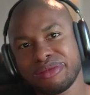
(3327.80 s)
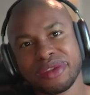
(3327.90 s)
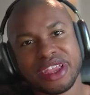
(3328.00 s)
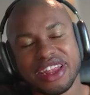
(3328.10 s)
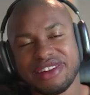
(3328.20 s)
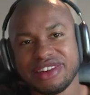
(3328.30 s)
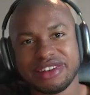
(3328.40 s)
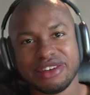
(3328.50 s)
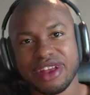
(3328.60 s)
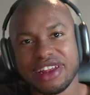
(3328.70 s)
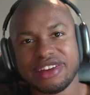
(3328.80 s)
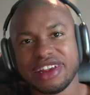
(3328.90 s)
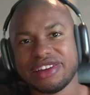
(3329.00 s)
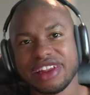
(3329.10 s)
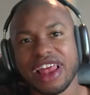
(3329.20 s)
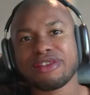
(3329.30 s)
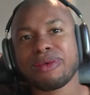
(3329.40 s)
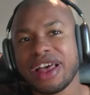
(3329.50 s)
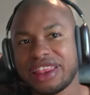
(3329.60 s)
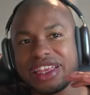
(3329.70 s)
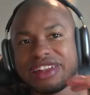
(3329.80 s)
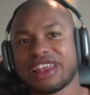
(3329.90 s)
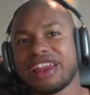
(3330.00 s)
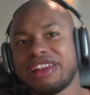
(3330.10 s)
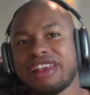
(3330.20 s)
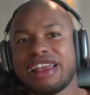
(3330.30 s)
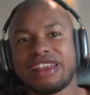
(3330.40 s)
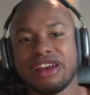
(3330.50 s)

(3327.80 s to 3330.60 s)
that's why I think it's gonna take,